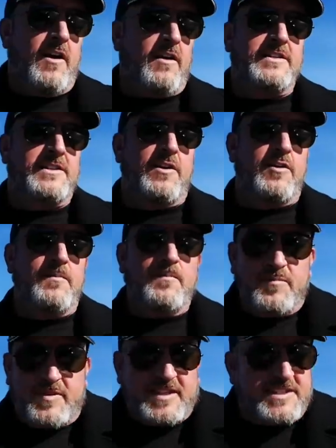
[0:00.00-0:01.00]
Also,
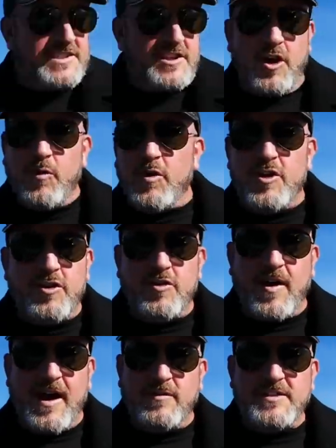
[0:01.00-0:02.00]
the slower your
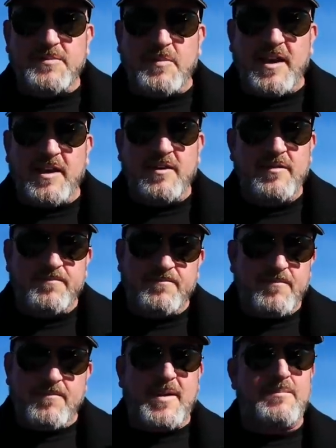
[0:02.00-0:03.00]
ground speed,
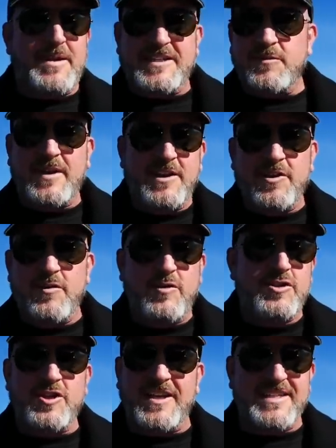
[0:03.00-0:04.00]
best we can do
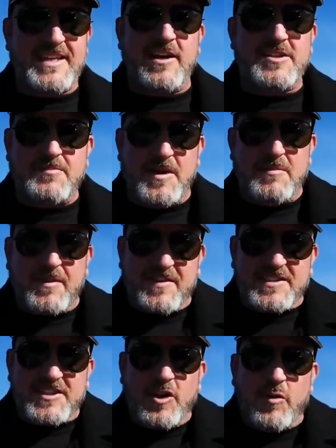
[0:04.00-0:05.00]
usually is airspeed, but the
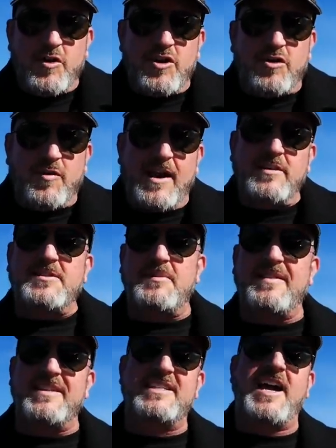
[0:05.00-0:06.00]
slower your ground
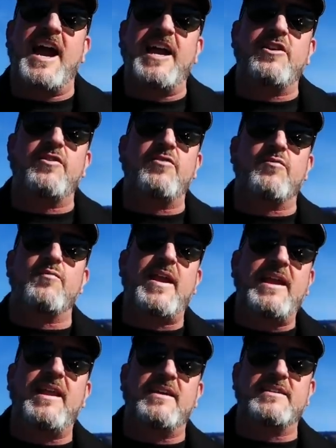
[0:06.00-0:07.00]
speed, the tighter the
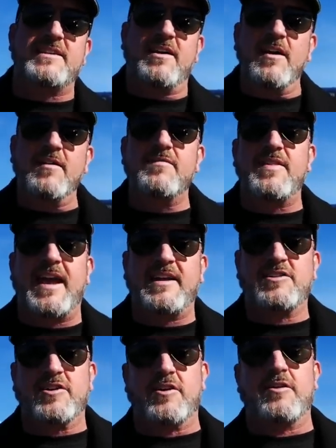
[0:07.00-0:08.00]
radius of
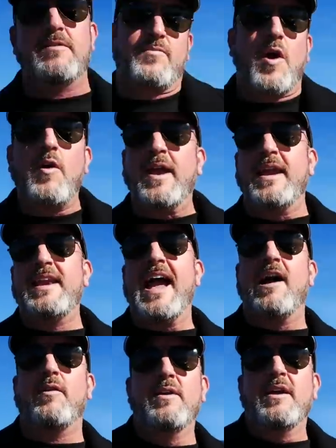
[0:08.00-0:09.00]
that turn. Okay,
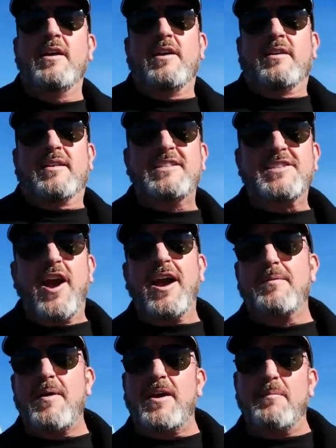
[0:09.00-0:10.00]
now let's
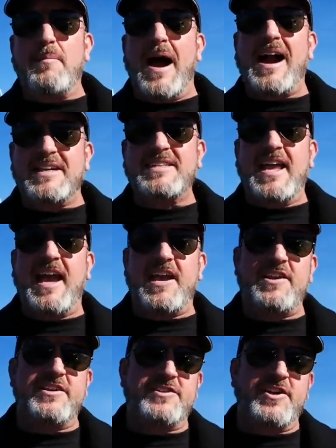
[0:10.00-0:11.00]
talk about a box
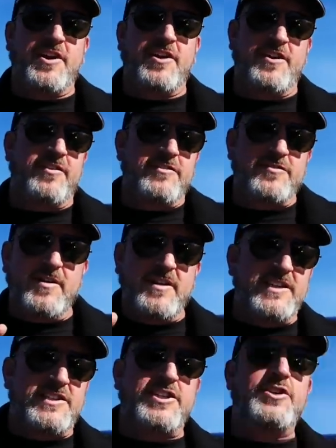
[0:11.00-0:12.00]
canyon turn, and there's
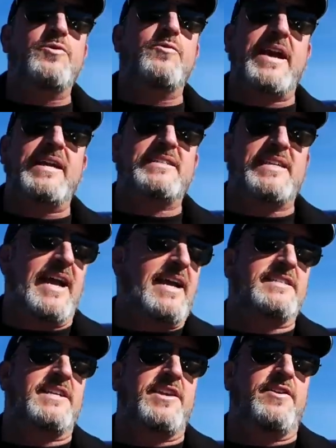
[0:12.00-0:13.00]
really two ways to
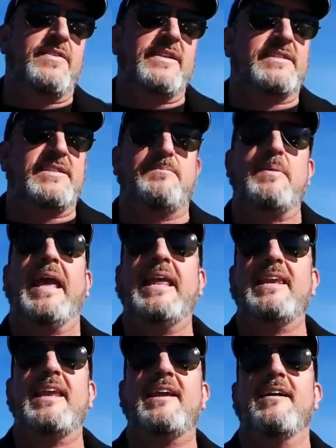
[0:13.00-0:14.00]
execute this
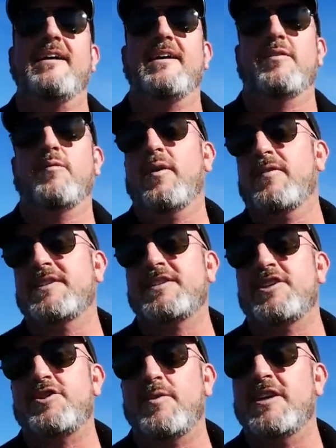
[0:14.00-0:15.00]
depending on what the
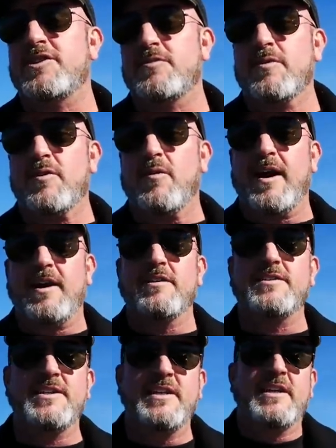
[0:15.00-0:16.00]
situation
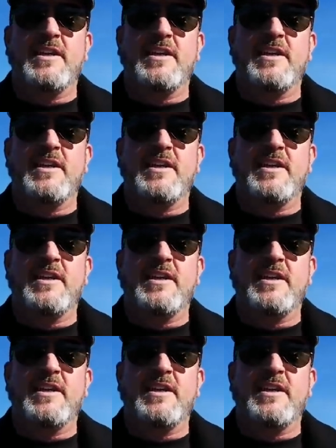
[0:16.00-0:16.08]
requires.